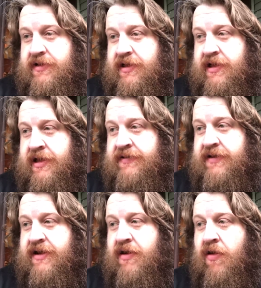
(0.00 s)
And
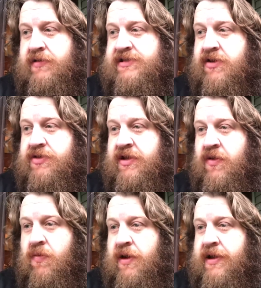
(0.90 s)
also, you know
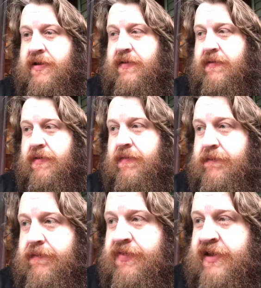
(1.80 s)
what?
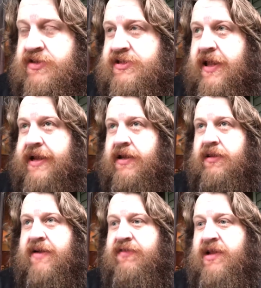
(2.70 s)
There's like a
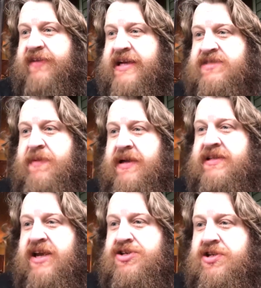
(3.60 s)
level of
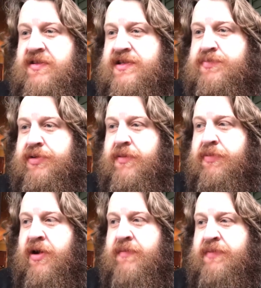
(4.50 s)
expectation that's put
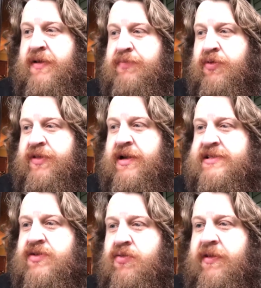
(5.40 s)
upon people that
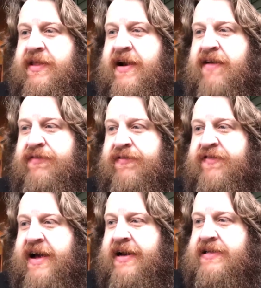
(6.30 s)
isn't really there for
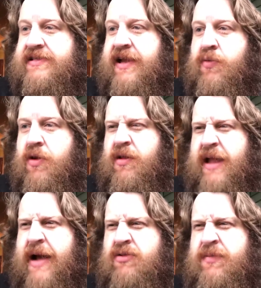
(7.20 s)
fatties. Like, we're
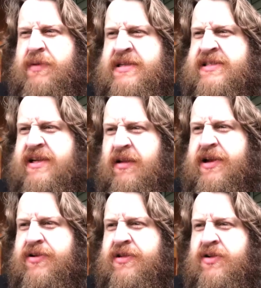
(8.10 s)
allowed to be
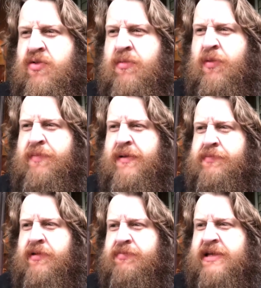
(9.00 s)
sillier than normal
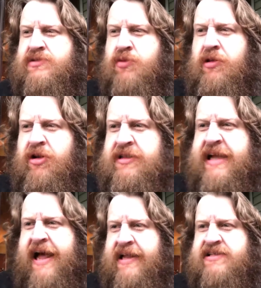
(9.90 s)
people because we're looked
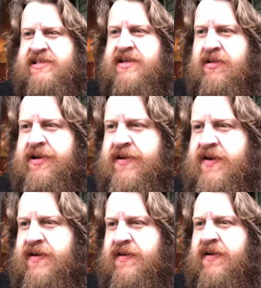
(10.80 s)
at as sillier.
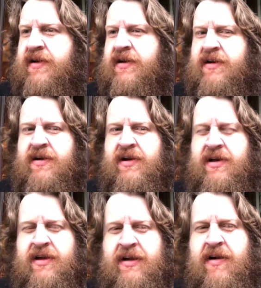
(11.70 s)

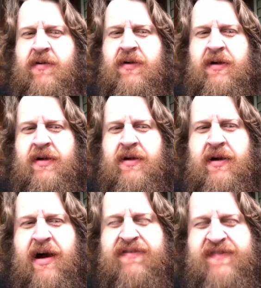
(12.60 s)
You know?
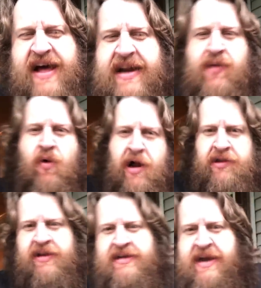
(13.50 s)
A fatty
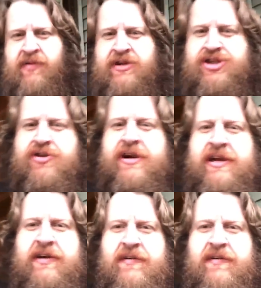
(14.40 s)
waddling down the street,